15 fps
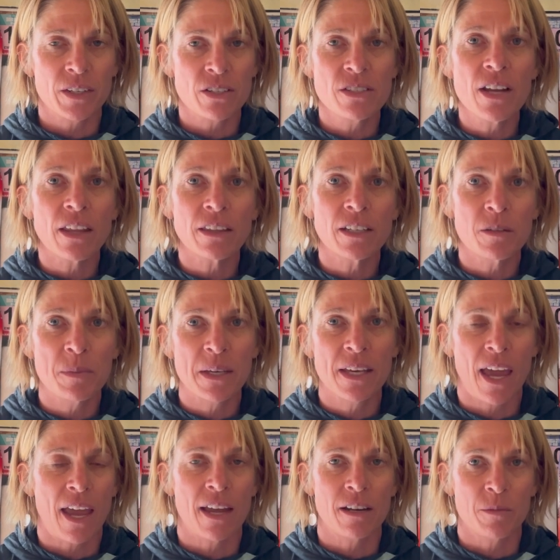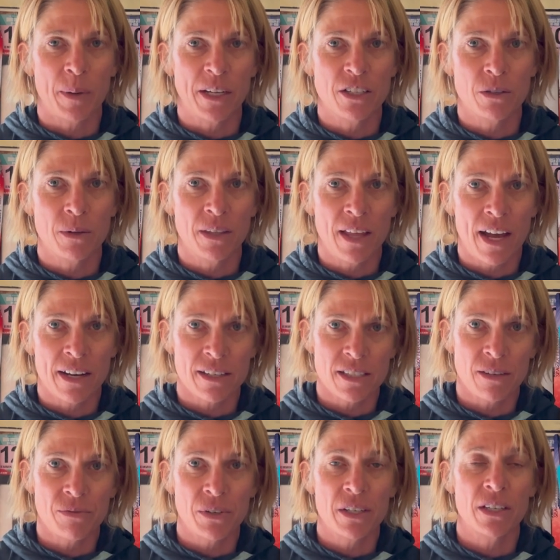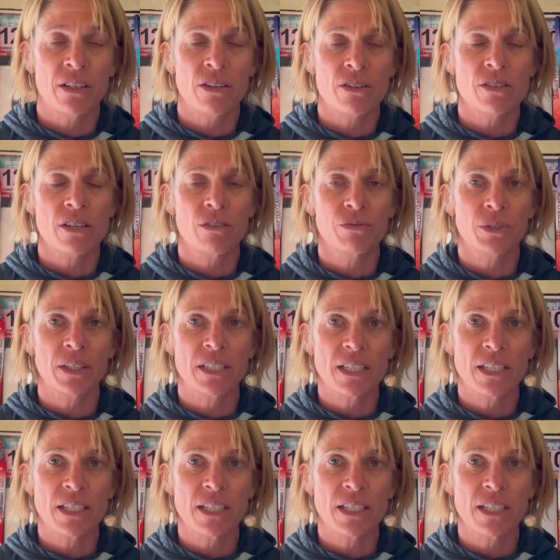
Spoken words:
nothing to be gained by doing that except for getting yourself really